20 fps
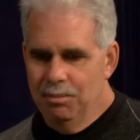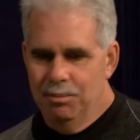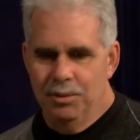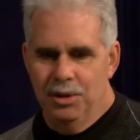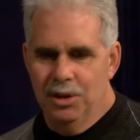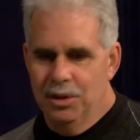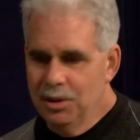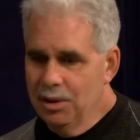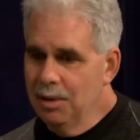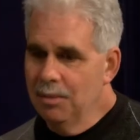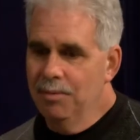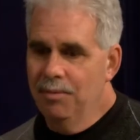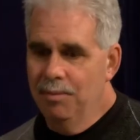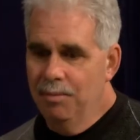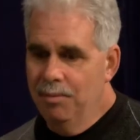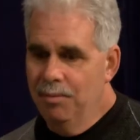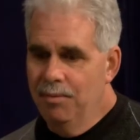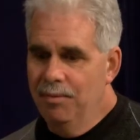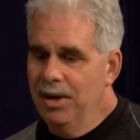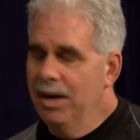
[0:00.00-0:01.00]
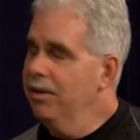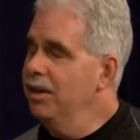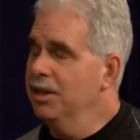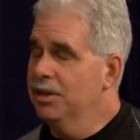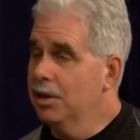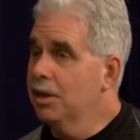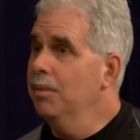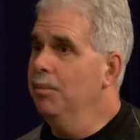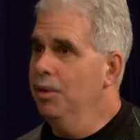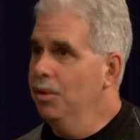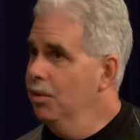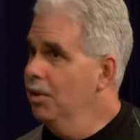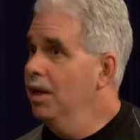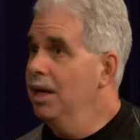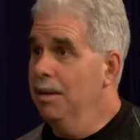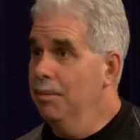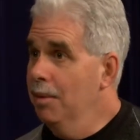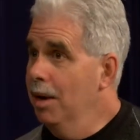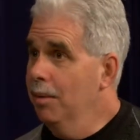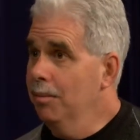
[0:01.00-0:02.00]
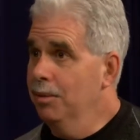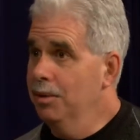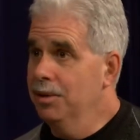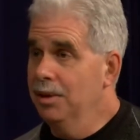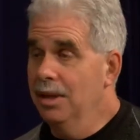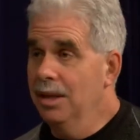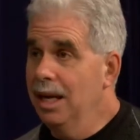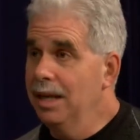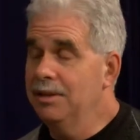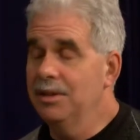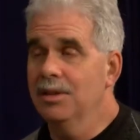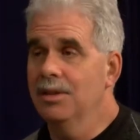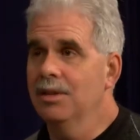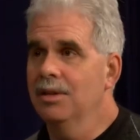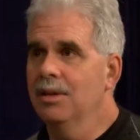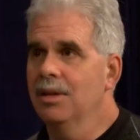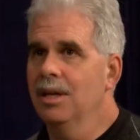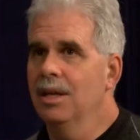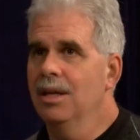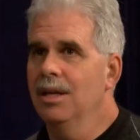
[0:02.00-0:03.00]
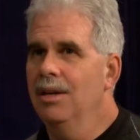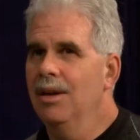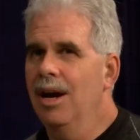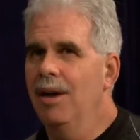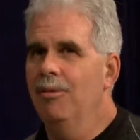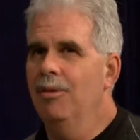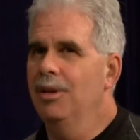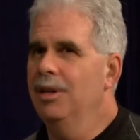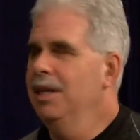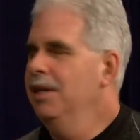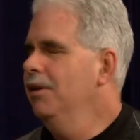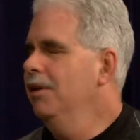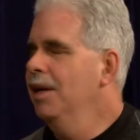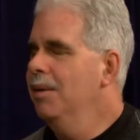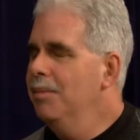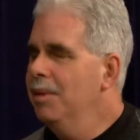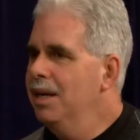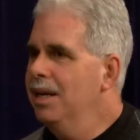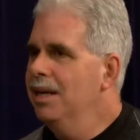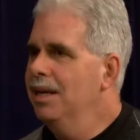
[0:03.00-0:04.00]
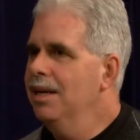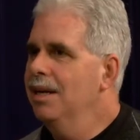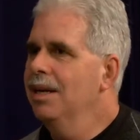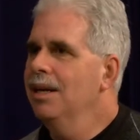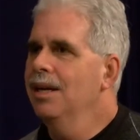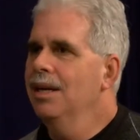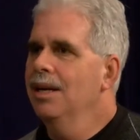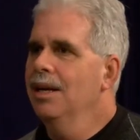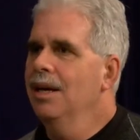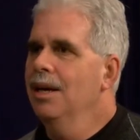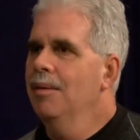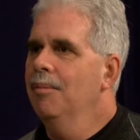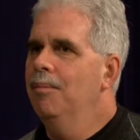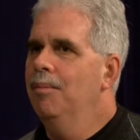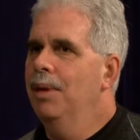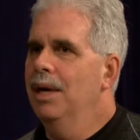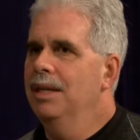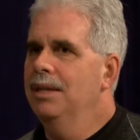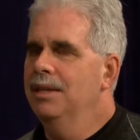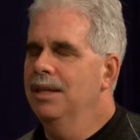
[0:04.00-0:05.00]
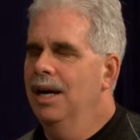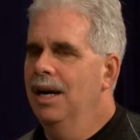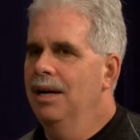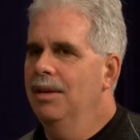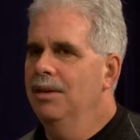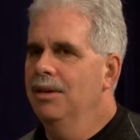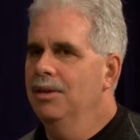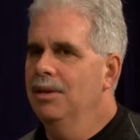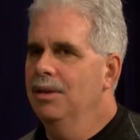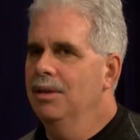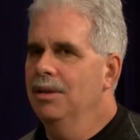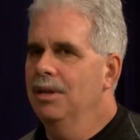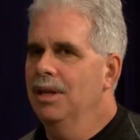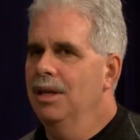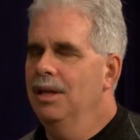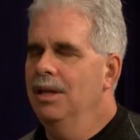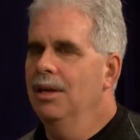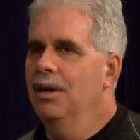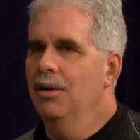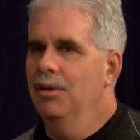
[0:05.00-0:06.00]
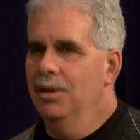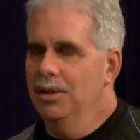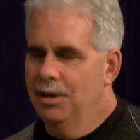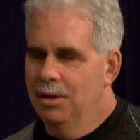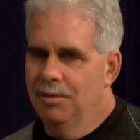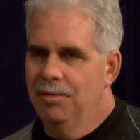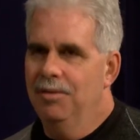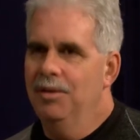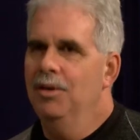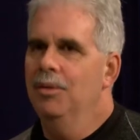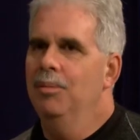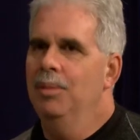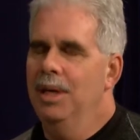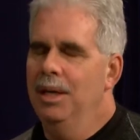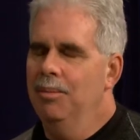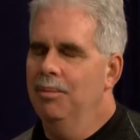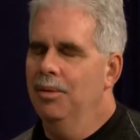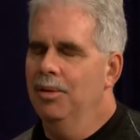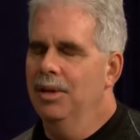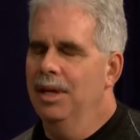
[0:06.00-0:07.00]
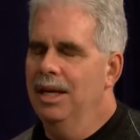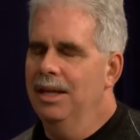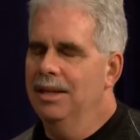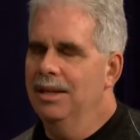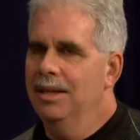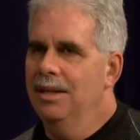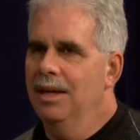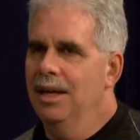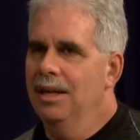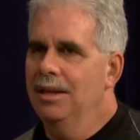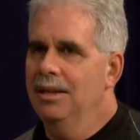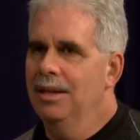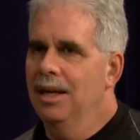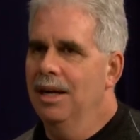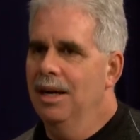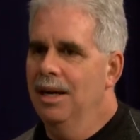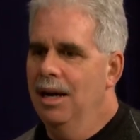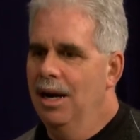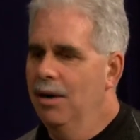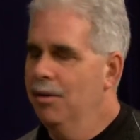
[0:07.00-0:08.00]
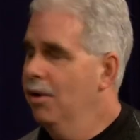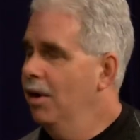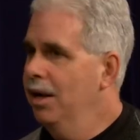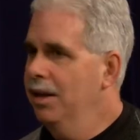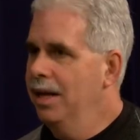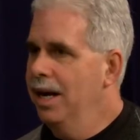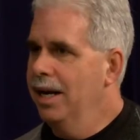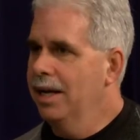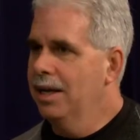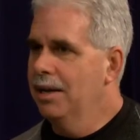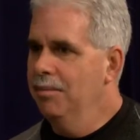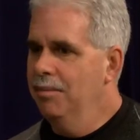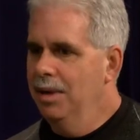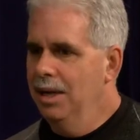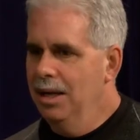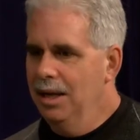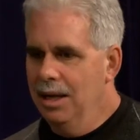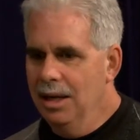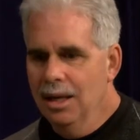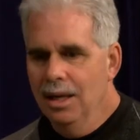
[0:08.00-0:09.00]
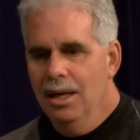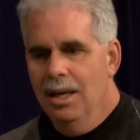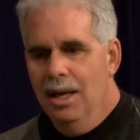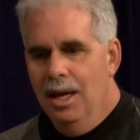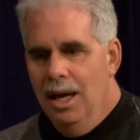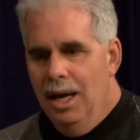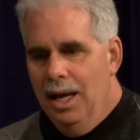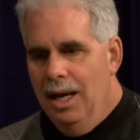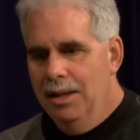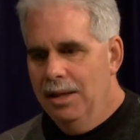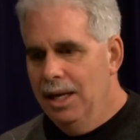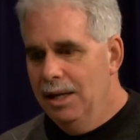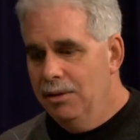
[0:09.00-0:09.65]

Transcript: just some various community members, and that's not really limited, but uh, there's a you know there's a few people that that uh, are on that committee, and they